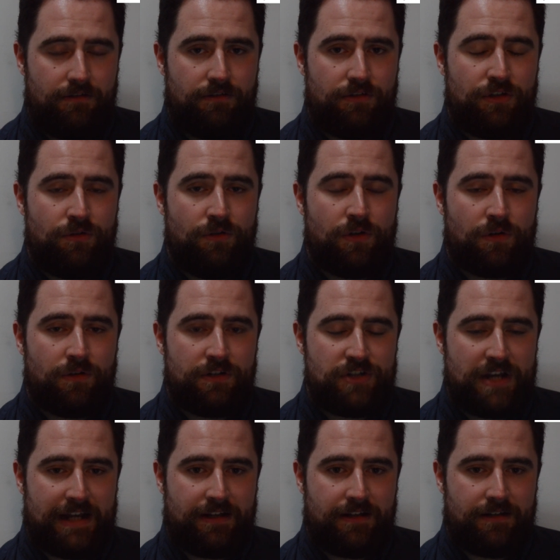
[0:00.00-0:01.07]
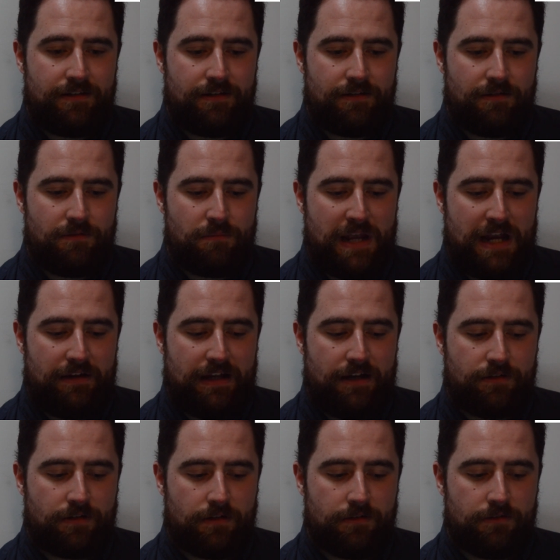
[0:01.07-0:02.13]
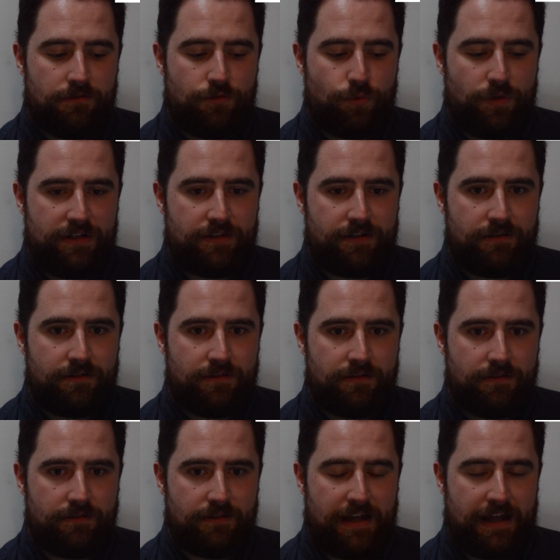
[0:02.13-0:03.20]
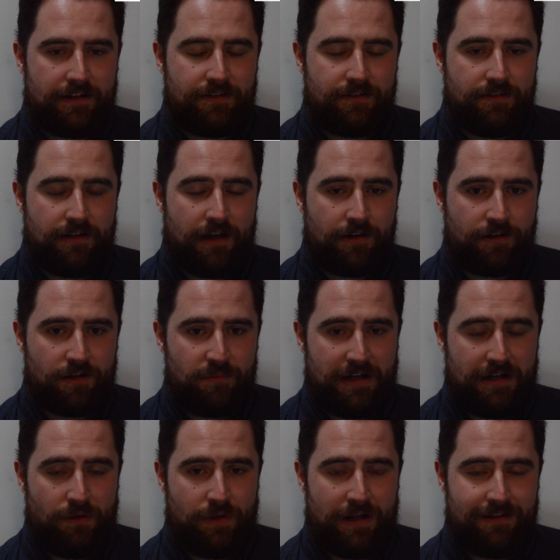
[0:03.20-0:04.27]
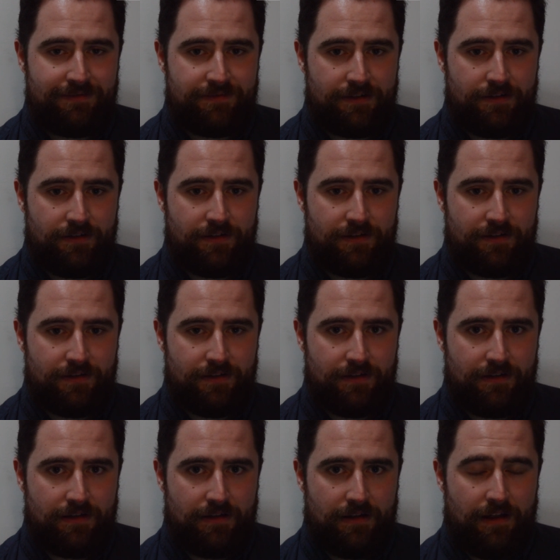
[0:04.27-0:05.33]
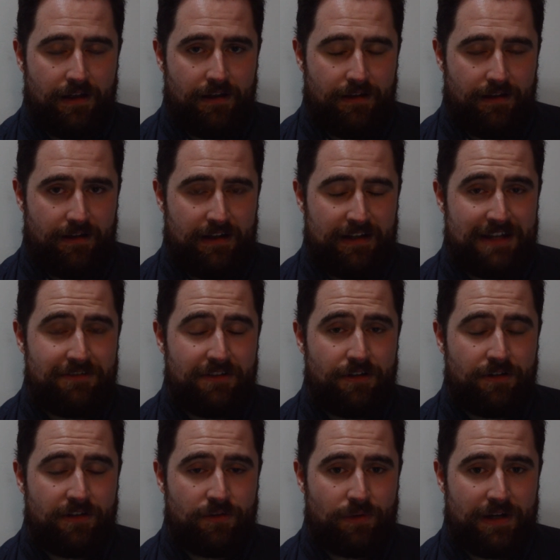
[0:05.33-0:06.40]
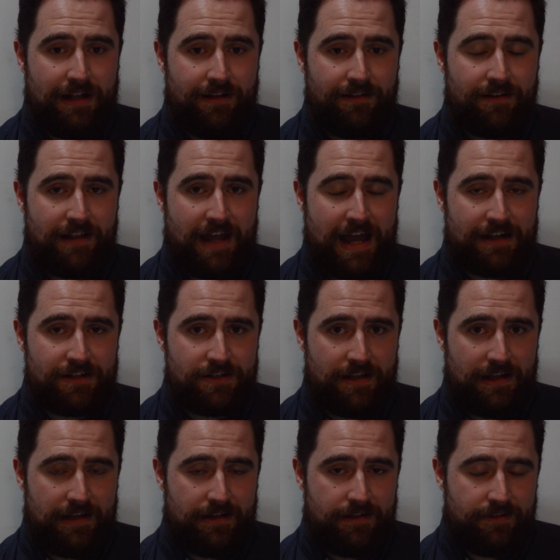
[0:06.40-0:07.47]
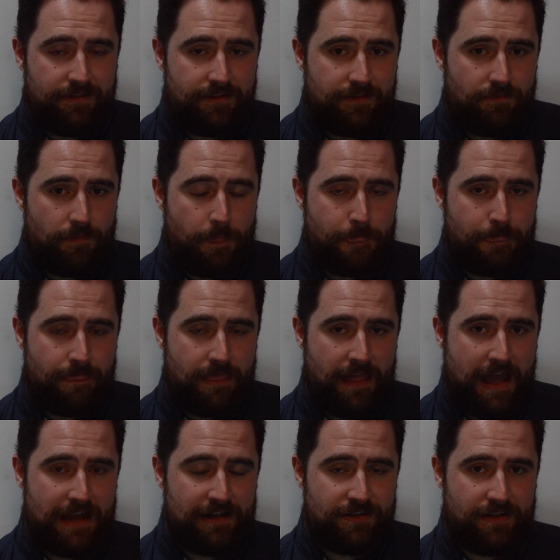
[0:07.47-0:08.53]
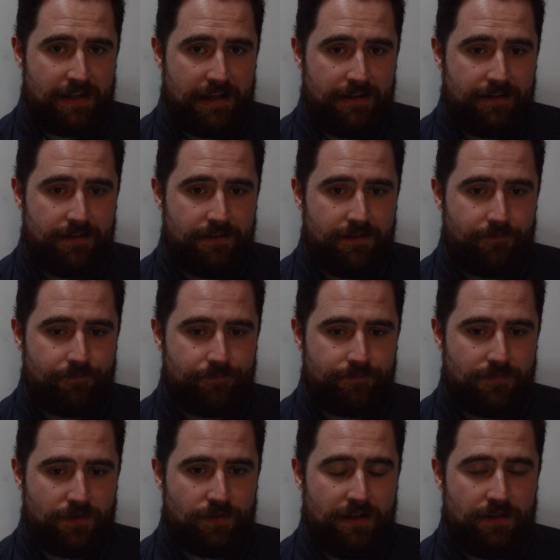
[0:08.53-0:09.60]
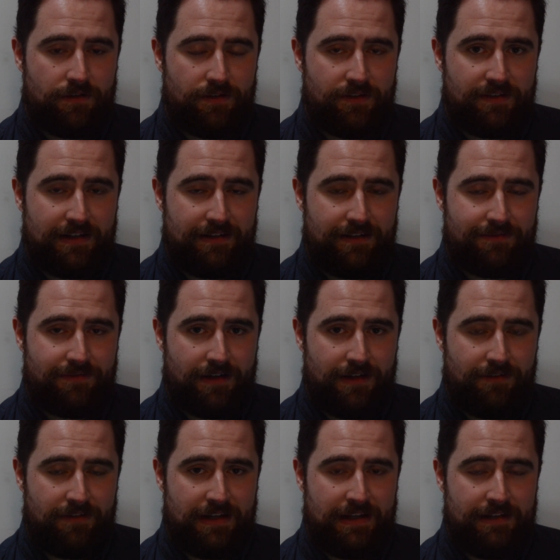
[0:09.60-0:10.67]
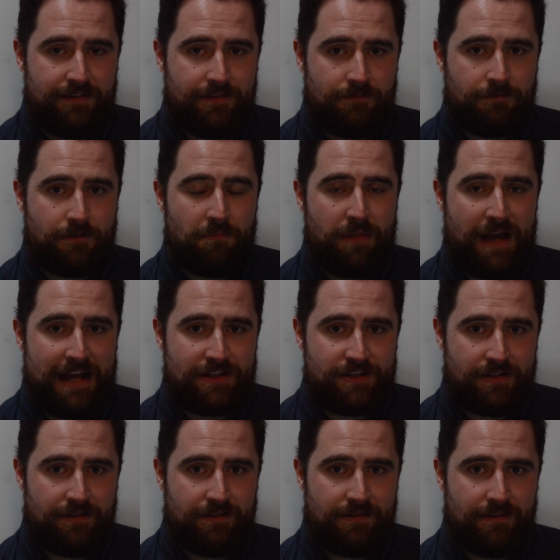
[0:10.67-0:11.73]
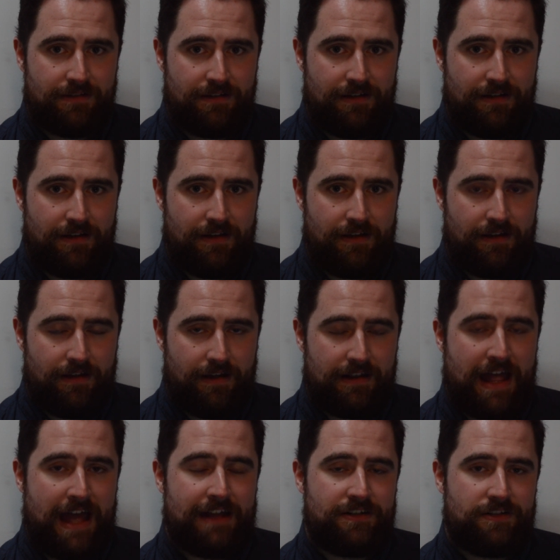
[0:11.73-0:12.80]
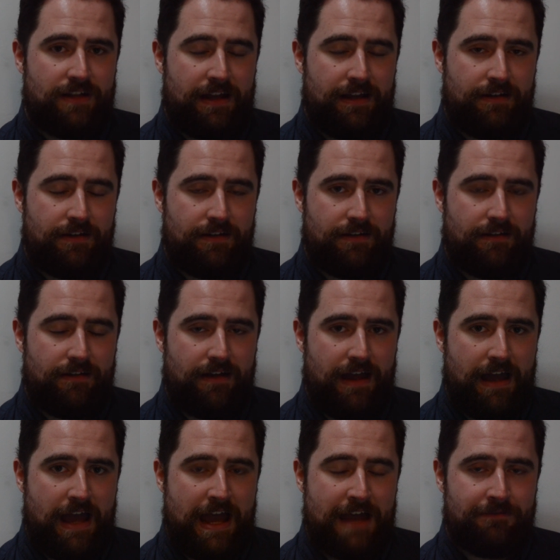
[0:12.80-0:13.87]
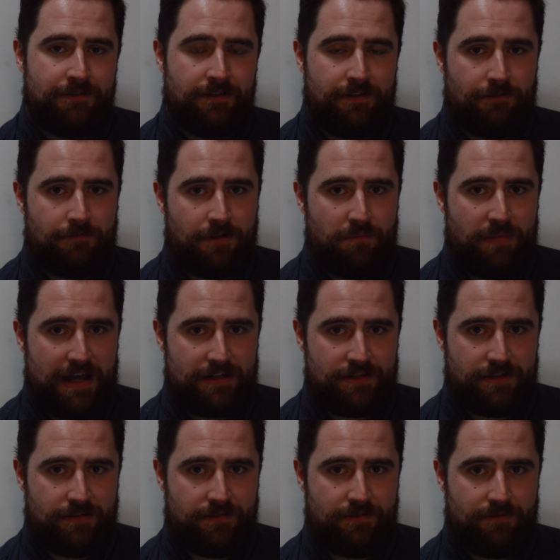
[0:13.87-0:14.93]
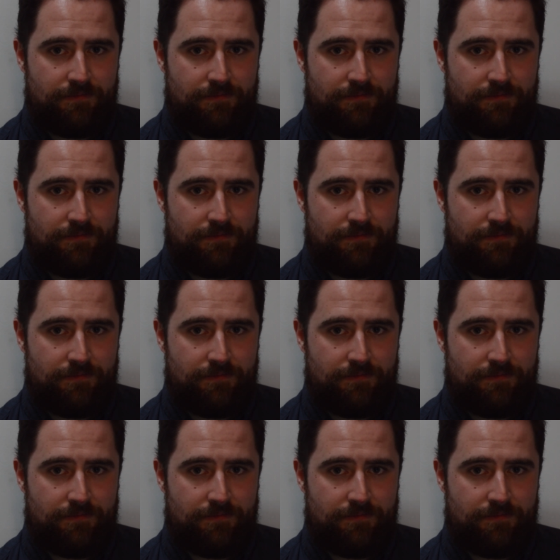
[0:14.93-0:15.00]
Do go and check Mary out on Twitter at Dr. Mary Welford. And give a look as well to the hashtags, hashtag 365 days of compassion and hashtag Advent of Compassion.